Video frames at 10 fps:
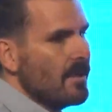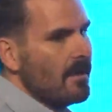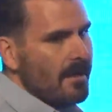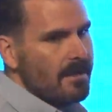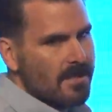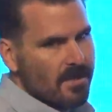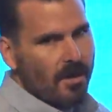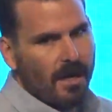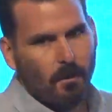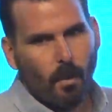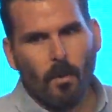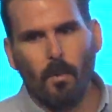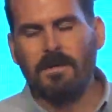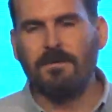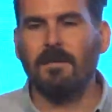is going to then describe
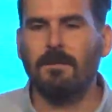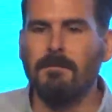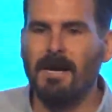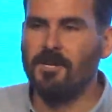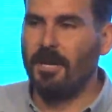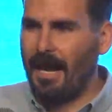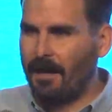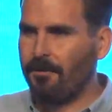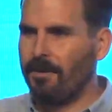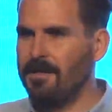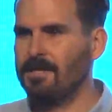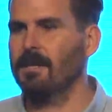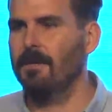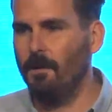what we think the major categories